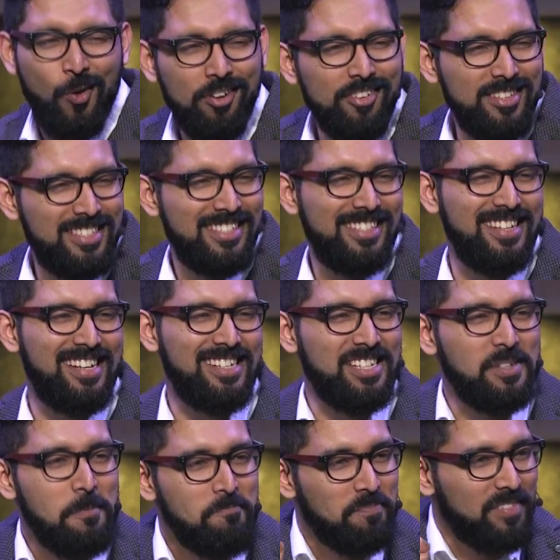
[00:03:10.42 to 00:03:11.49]

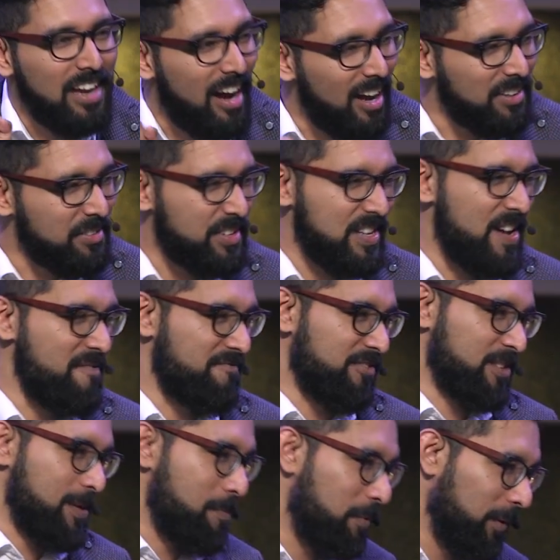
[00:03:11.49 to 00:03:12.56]
Christians
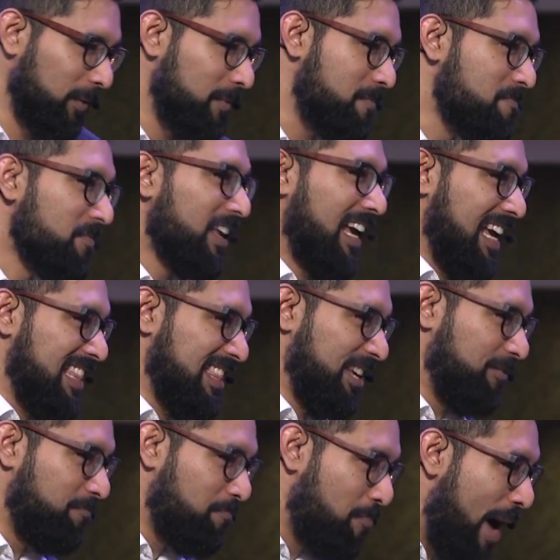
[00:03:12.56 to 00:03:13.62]
uncomfortable in
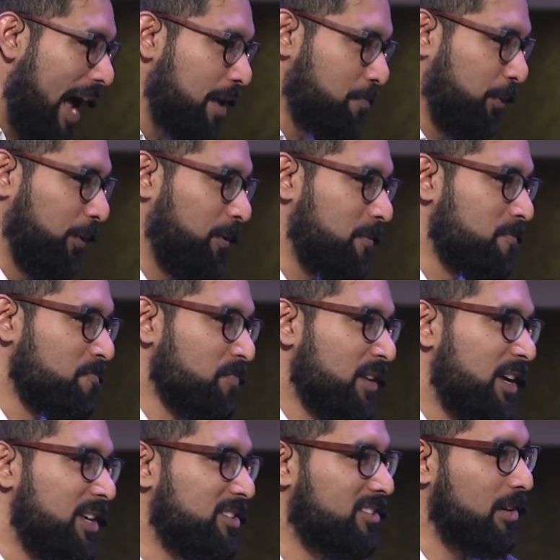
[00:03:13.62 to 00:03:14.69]
the Bible
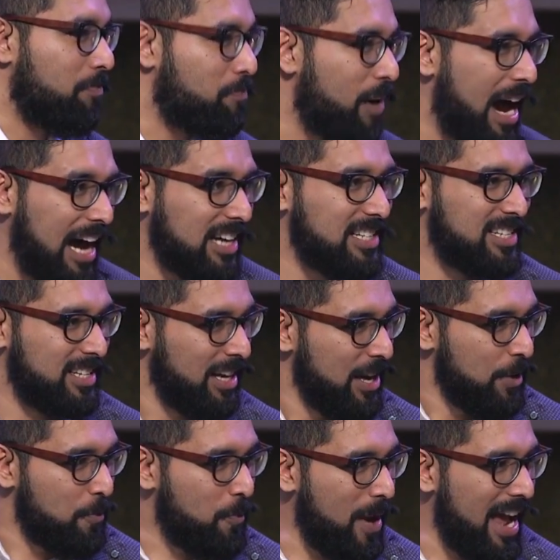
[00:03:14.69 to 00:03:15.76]
is the parts
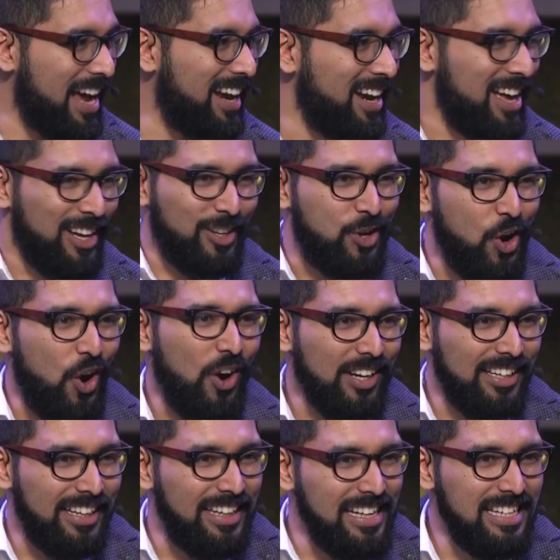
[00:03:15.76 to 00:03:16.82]
where
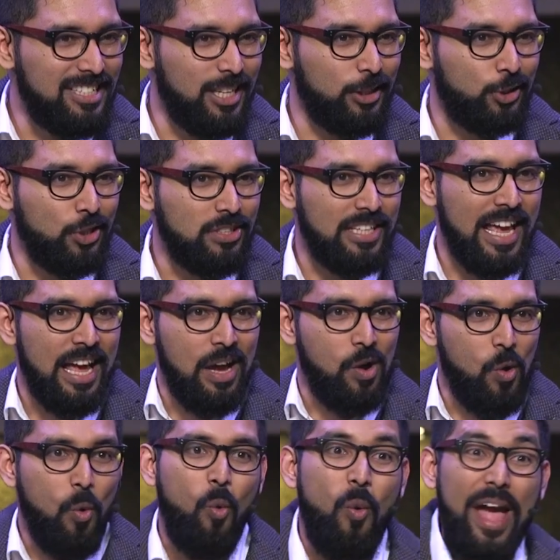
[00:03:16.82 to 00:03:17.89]
God leads us to say,
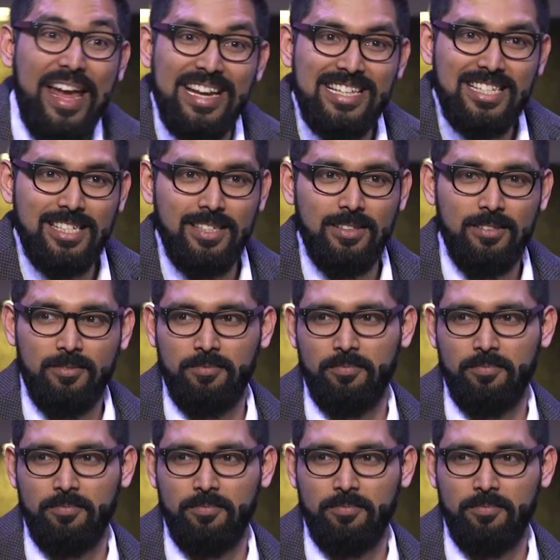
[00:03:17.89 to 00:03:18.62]
wait,